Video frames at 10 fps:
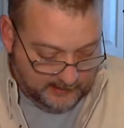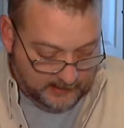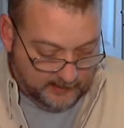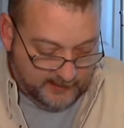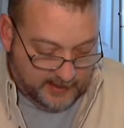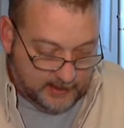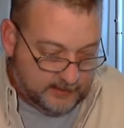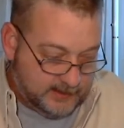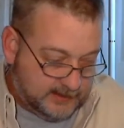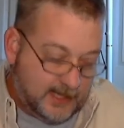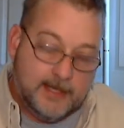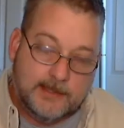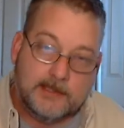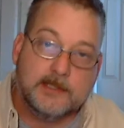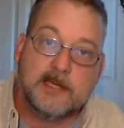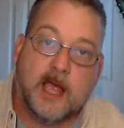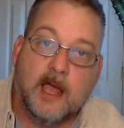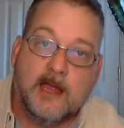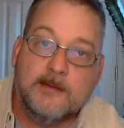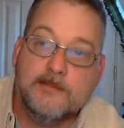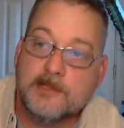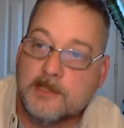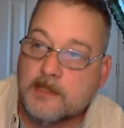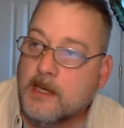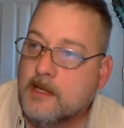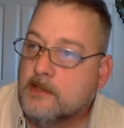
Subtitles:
You know, they go to dates and times and